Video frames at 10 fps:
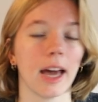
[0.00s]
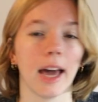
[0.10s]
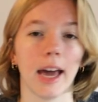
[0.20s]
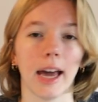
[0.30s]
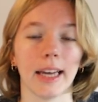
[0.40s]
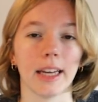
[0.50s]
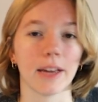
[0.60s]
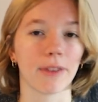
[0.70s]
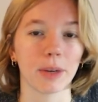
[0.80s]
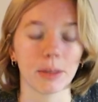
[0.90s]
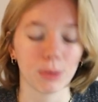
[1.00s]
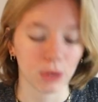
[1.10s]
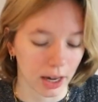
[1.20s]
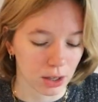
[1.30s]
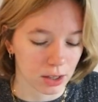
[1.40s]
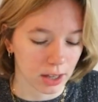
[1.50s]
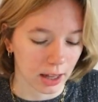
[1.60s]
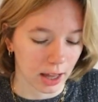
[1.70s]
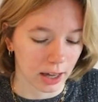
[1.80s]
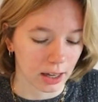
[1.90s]
And if I read a book, I just
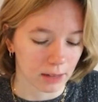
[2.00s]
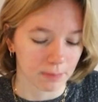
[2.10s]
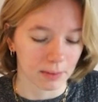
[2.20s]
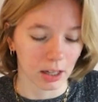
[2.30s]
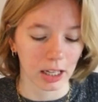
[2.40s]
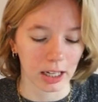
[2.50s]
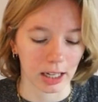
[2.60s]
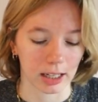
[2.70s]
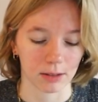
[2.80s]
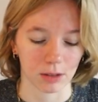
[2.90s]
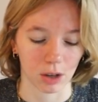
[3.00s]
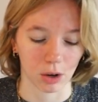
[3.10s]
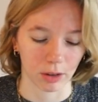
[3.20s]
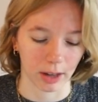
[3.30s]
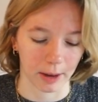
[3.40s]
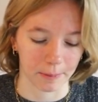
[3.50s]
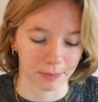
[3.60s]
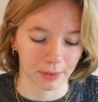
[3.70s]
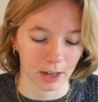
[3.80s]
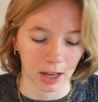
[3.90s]
can like click it. So yeah,
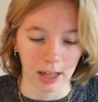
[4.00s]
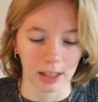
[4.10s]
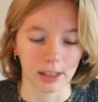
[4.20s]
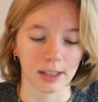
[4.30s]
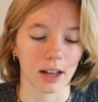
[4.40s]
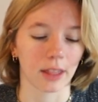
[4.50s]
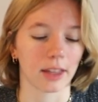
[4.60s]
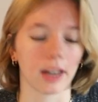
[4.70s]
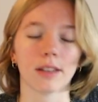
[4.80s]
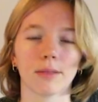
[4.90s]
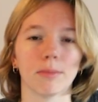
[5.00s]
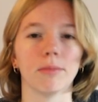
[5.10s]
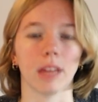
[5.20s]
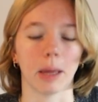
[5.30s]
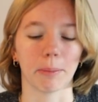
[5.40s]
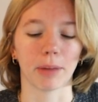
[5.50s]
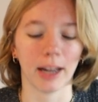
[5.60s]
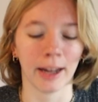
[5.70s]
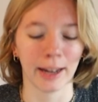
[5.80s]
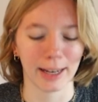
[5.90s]
it's not that deep,
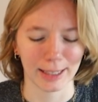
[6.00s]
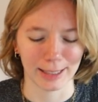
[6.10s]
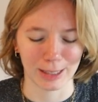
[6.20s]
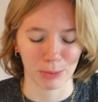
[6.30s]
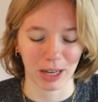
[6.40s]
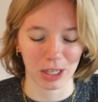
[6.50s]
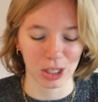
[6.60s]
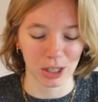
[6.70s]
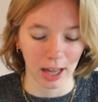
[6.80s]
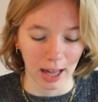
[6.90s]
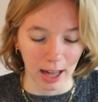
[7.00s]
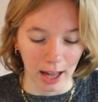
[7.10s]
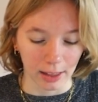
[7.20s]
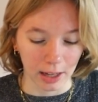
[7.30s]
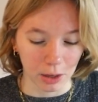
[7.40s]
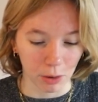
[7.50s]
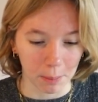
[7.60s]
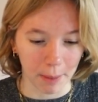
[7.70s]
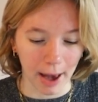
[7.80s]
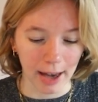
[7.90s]
this page. Then
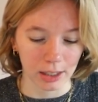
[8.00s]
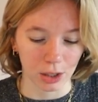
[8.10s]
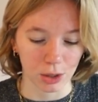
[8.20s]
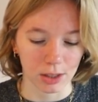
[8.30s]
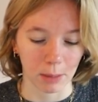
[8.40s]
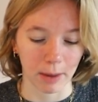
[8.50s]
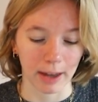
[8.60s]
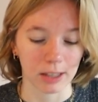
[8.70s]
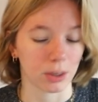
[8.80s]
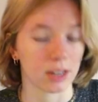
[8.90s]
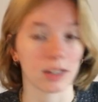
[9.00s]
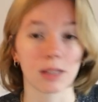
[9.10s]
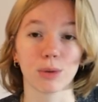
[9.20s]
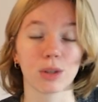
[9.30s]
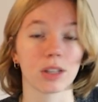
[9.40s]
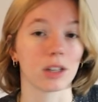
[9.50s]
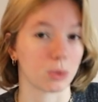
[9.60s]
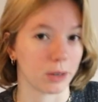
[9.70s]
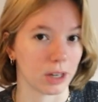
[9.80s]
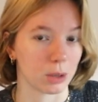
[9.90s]
going back, you see my 26 books in
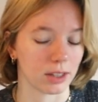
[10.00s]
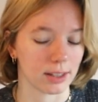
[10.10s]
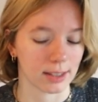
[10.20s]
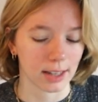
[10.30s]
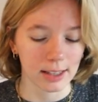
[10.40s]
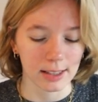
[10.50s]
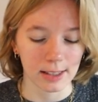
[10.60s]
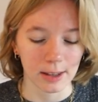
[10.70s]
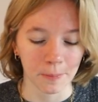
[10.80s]
2026.